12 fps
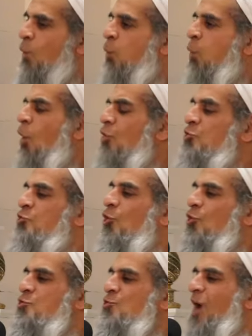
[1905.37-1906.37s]
What
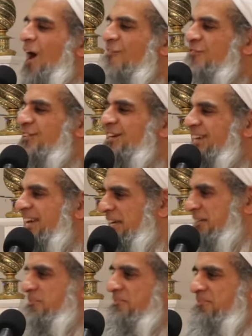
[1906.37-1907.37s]
don't you have
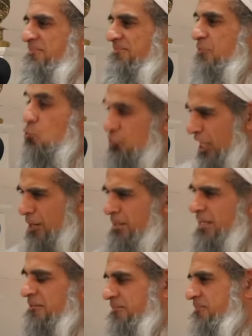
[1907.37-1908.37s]
today? You tell
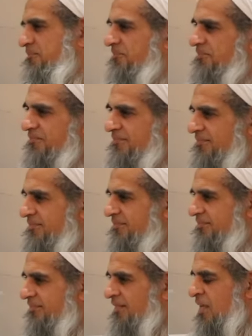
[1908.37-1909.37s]
me.
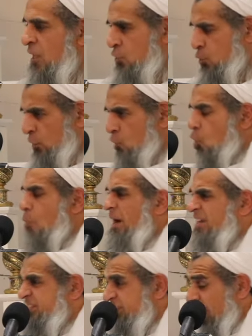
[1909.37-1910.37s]
You want to go
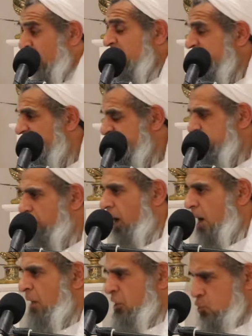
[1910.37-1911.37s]
by Zahiri
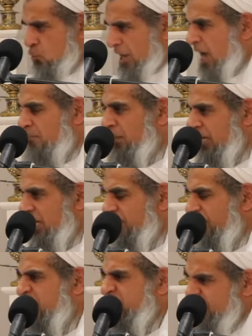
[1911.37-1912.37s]
Asbab, and you and I believe
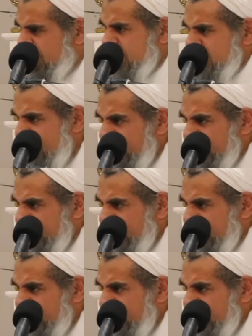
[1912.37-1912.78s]
that Zahiri